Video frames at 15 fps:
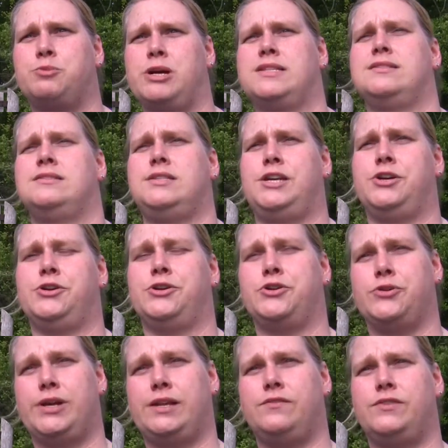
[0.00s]
presence here
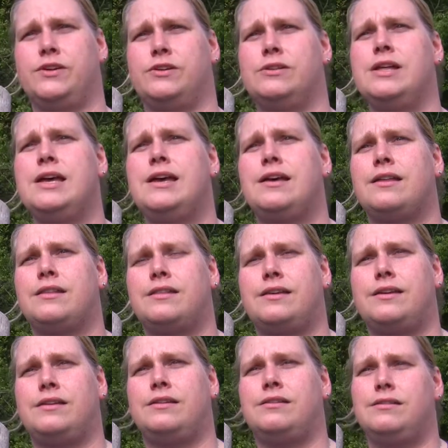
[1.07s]
in Greenville
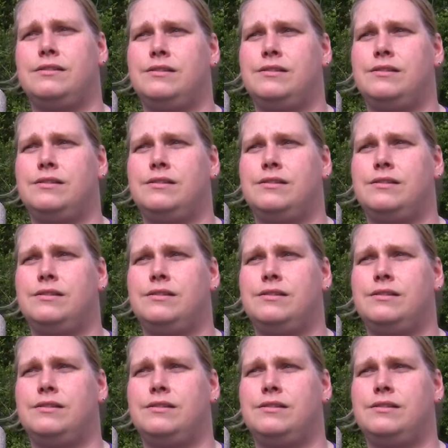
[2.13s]
that